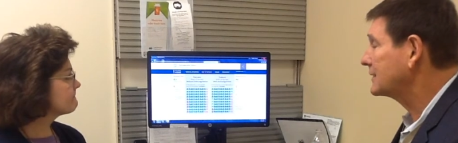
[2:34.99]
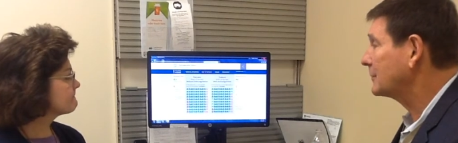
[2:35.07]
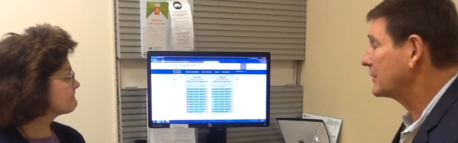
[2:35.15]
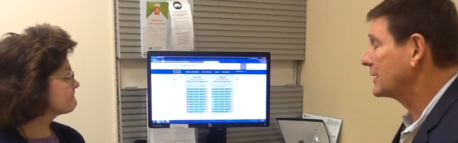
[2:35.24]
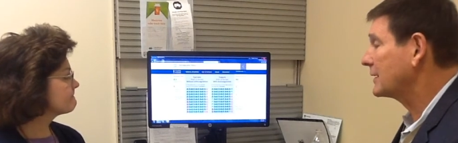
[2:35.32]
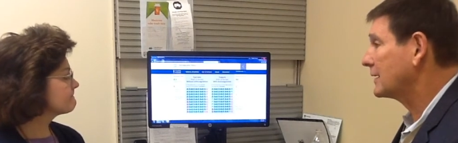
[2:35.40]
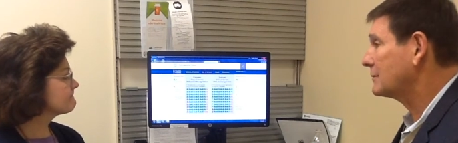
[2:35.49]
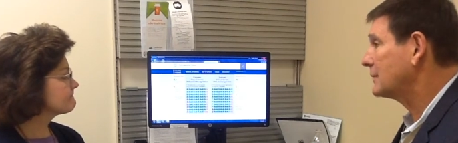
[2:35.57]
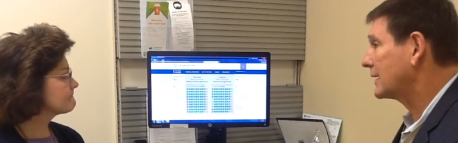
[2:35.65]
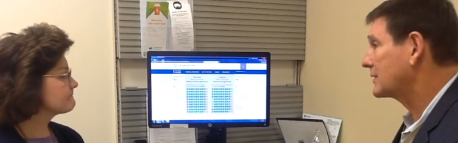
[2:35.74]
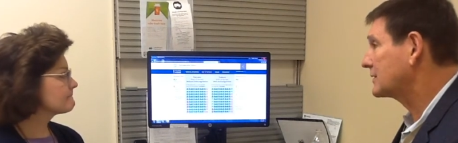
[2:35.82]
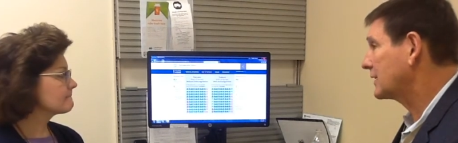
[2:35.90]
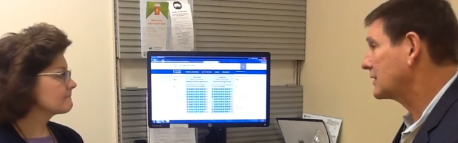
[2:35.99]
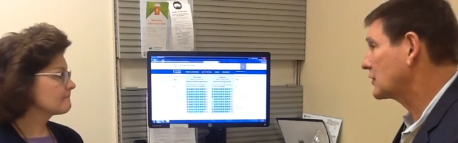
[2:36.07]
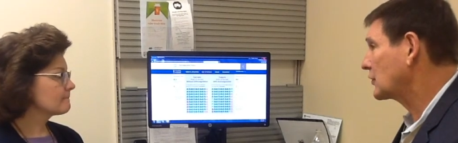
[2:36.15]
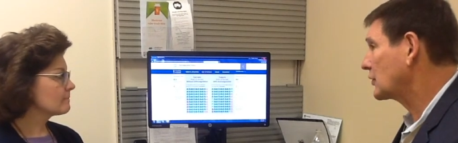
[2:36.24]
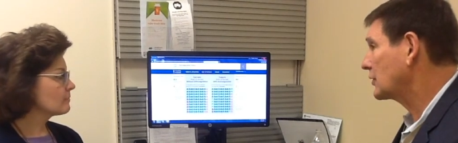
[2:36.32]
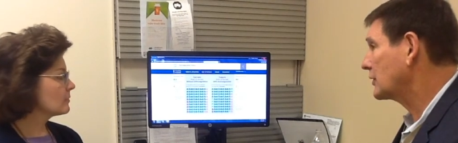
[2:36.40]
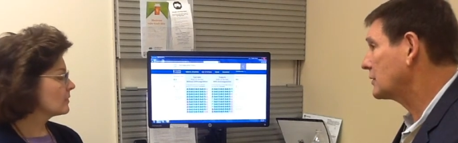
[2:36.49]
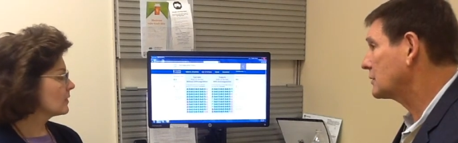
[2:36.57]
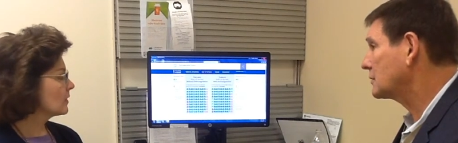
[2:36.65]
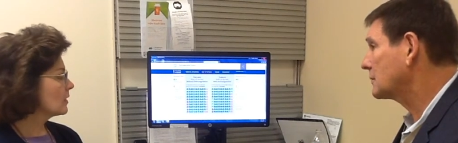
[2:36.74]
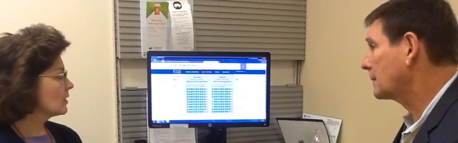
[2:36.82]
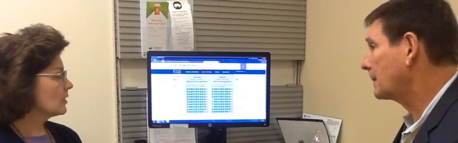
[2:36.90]
Speaker 1: something that makes sense for you?
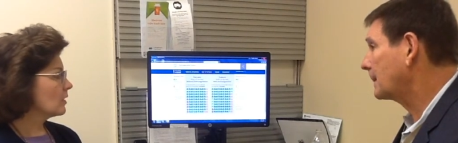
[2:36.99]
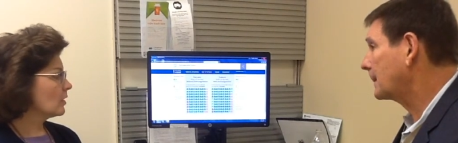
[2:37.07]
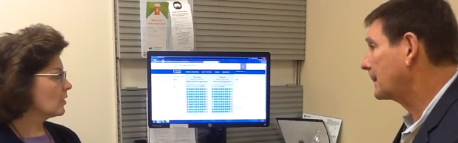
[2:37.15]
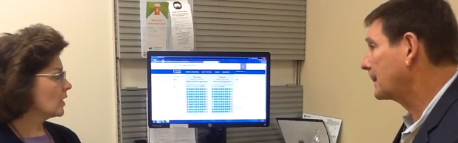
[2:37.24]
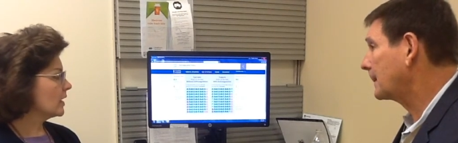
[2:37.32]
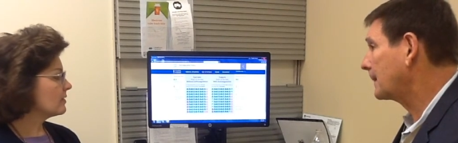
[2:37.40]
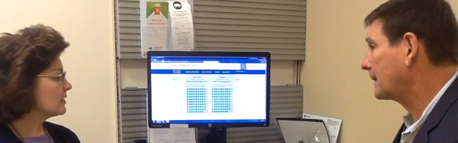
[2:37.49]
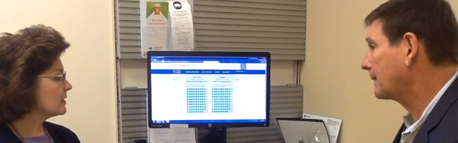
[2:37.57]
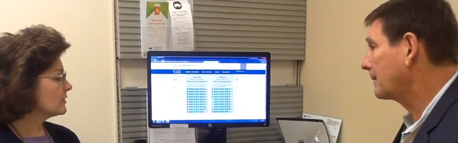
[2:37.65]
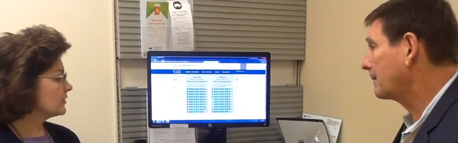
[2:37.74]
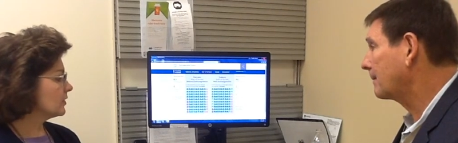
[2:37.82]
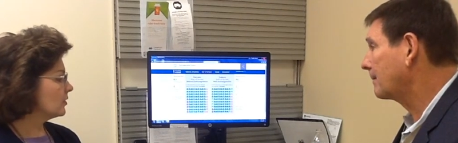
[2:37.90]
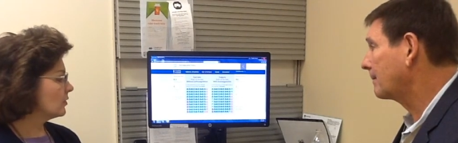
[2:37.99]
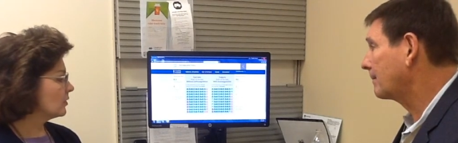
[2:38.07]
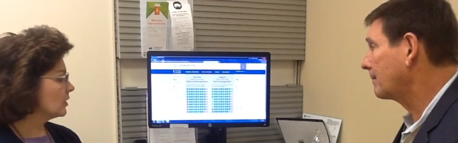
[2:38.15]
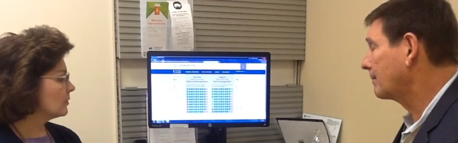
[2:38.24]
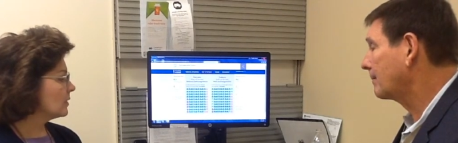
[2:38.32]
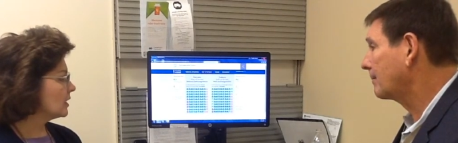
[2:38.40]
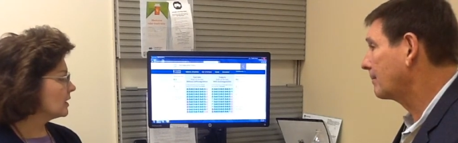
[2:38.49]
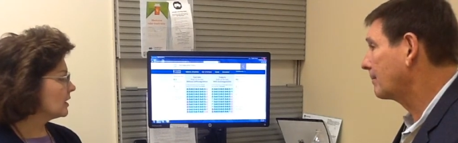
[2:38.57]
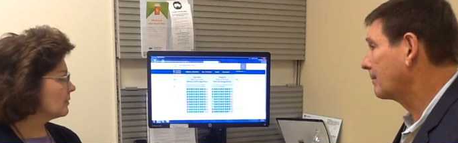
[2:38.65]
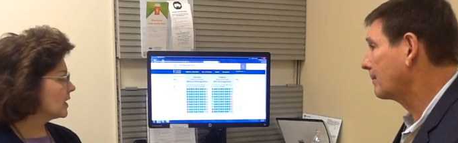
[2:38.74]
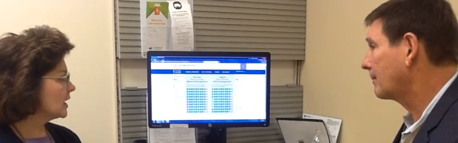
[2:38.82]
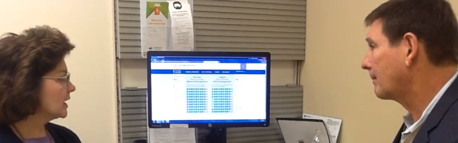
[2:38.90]
Speaker 2: Oh, I think so. I mean, at
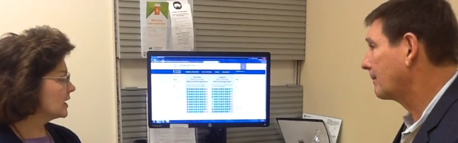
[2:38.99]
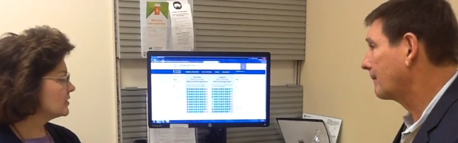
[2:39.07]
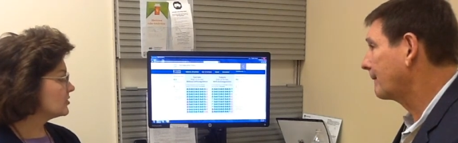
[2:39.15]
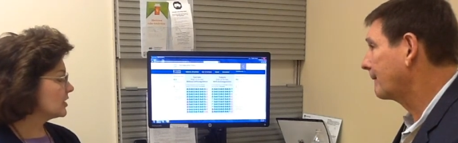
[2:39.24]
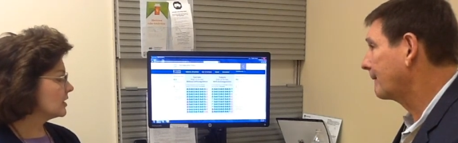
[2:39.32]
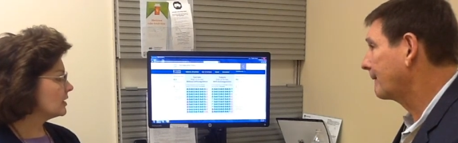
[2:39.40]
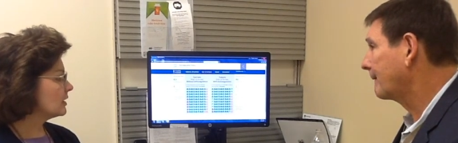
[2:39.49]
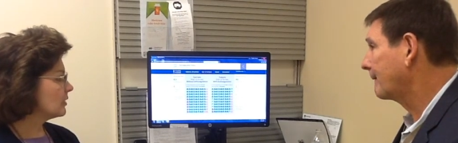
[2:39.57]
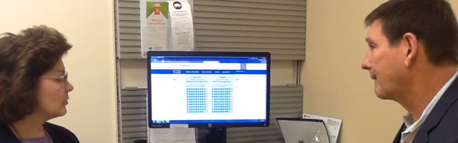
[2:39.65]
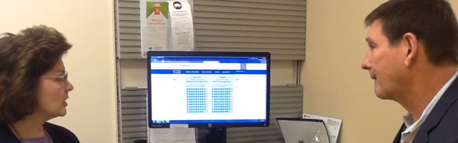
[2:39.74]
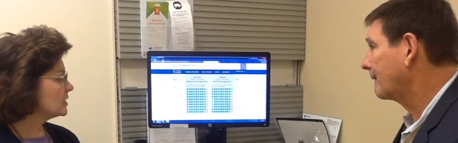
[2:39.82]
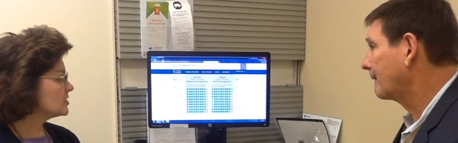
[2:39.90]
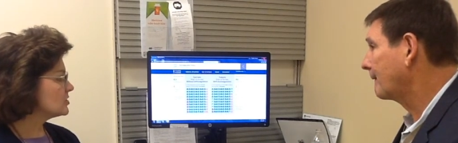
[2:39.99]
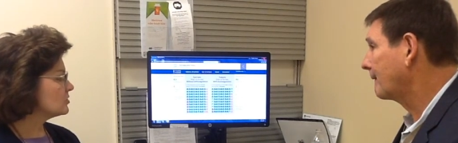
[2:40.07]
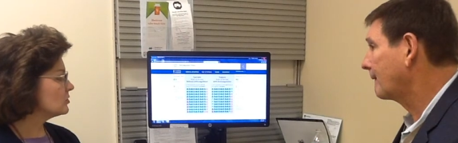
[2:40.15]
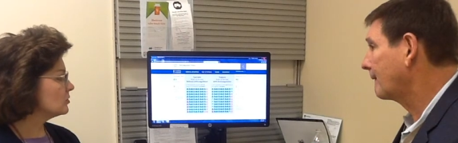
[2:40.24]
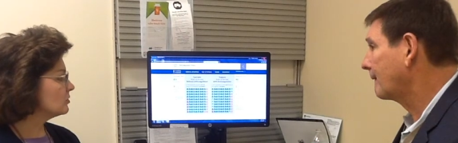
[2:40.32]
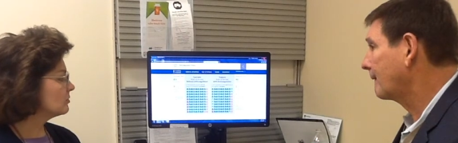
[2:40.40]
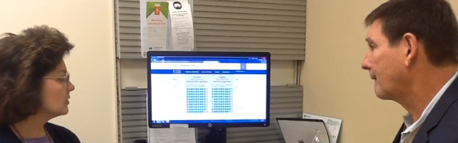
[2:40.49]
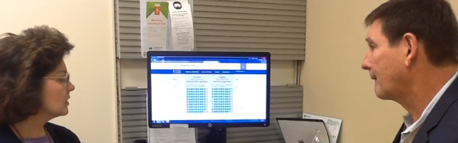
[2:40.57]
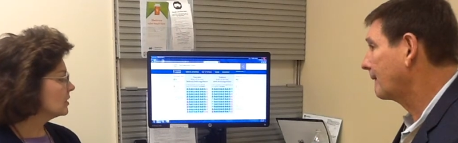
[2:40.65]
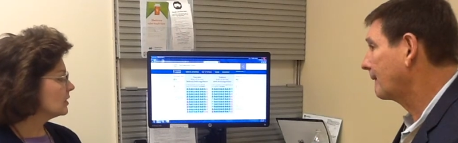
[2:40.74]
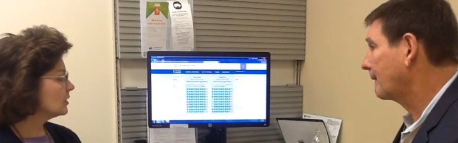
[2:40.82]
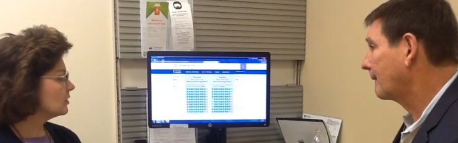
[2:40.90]
my age, I, I want to,
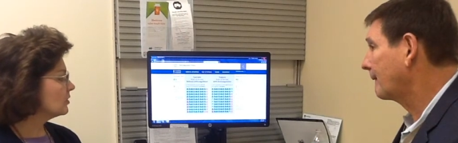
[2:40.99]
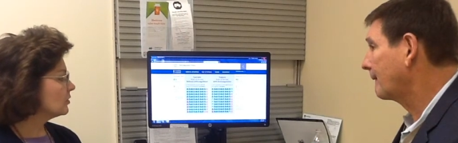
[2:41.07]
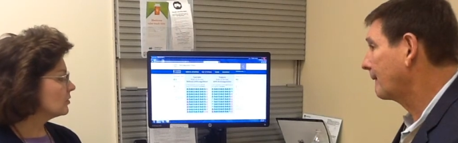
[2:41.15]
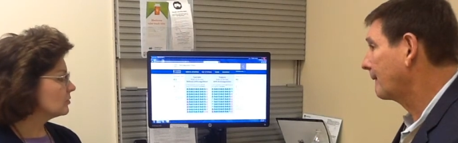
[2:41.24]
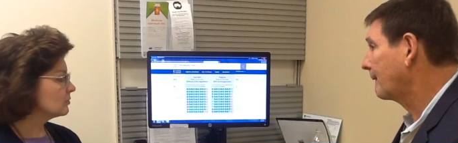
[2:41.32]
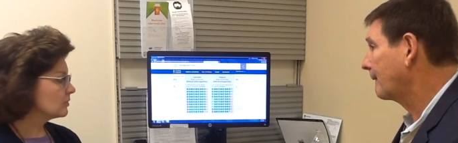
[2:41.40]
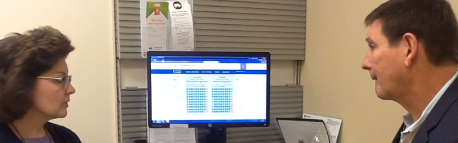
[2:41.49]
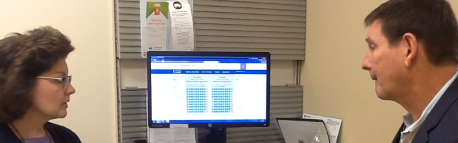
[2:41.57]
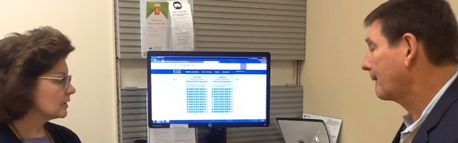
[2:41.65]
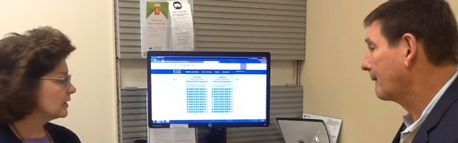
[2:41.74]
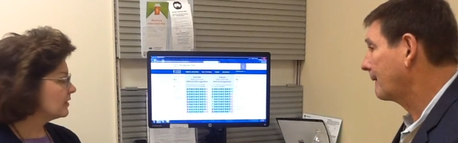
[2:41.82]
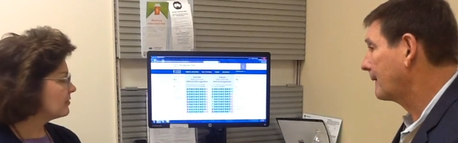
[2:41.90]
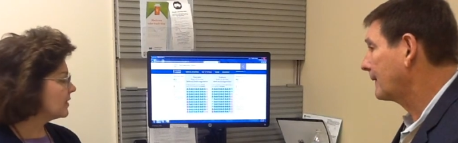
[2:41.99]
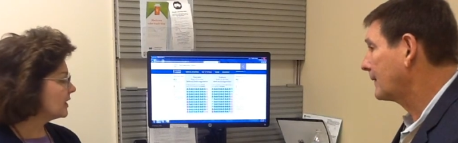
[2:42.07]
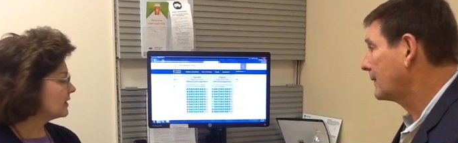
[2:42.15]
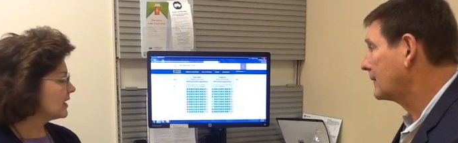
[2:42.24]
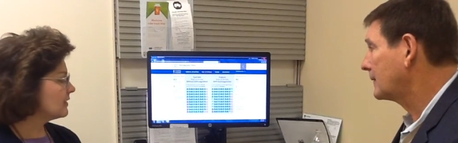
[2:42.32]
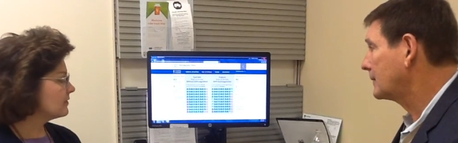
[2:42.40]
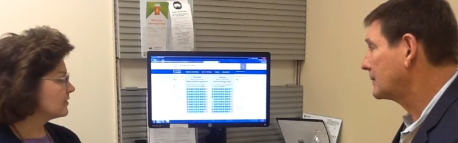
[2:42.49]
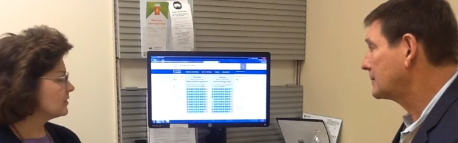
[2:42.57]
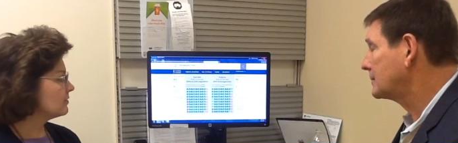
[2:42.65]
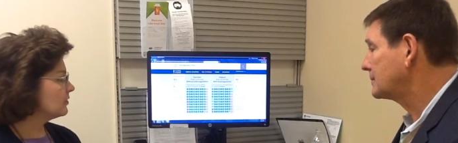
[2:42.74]
you know, live my life to the